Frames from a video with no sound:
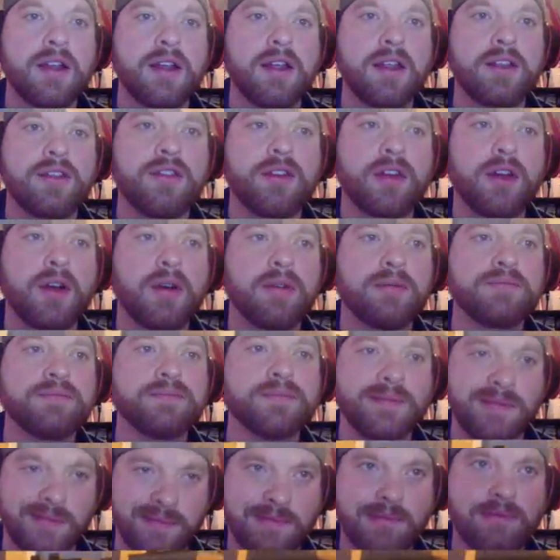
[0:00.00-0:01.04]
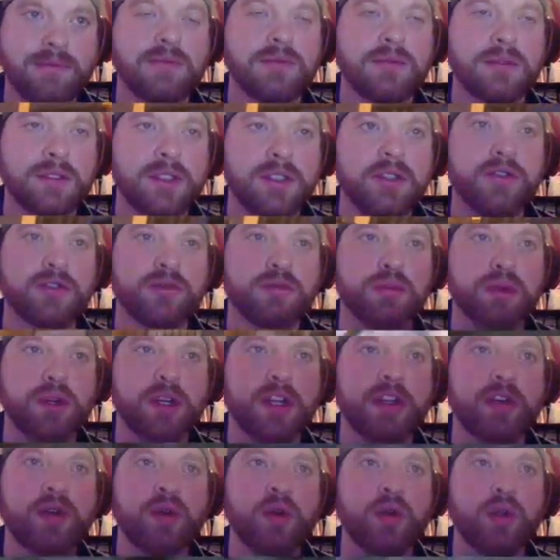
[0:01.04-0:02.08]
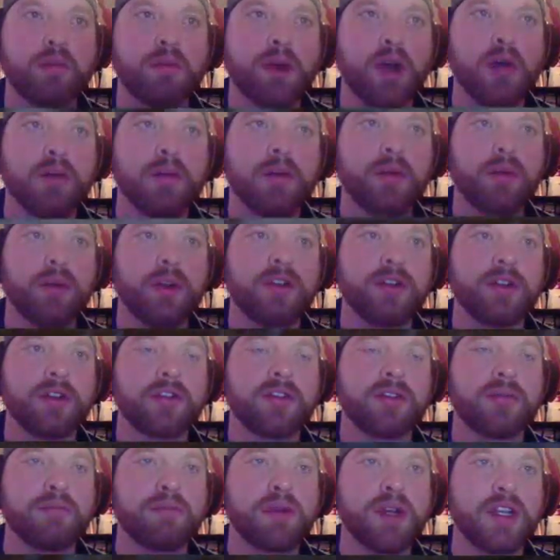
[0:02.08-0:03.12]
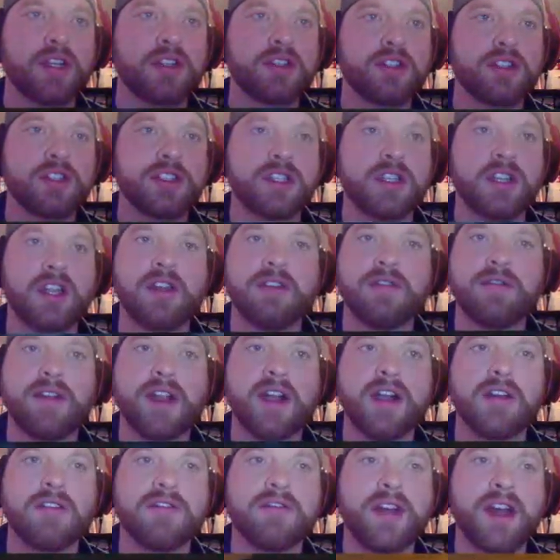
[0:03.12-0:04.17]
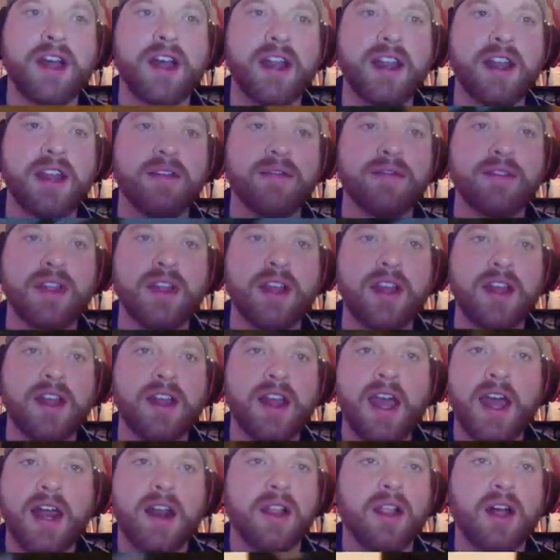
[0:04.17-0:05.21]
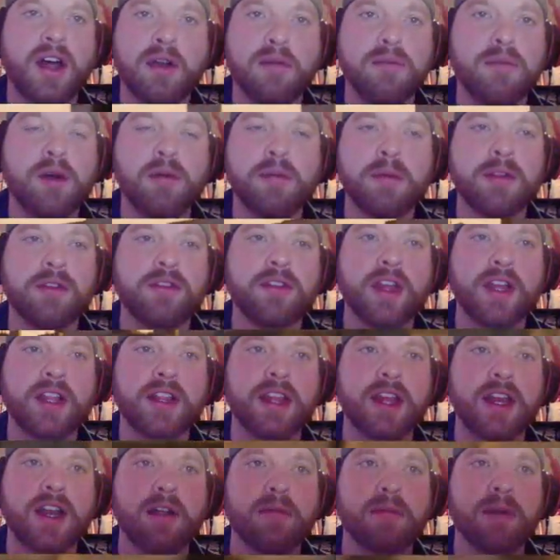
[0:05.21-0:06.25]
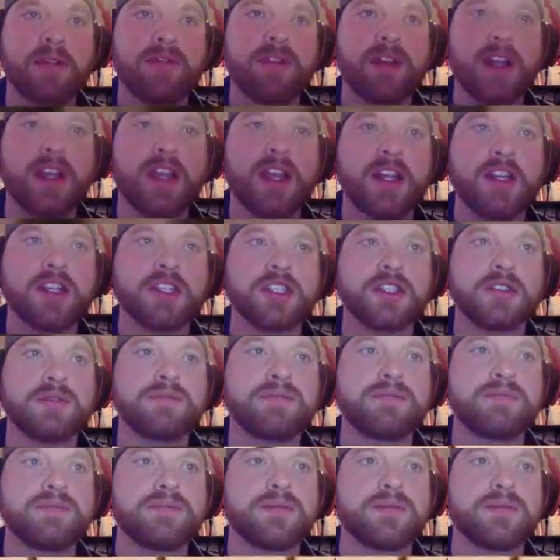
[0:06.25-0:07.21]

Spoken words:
So, it was a pretty cool moment. We took some pictures and then verified it. Had a lot of moments like that on my vacation.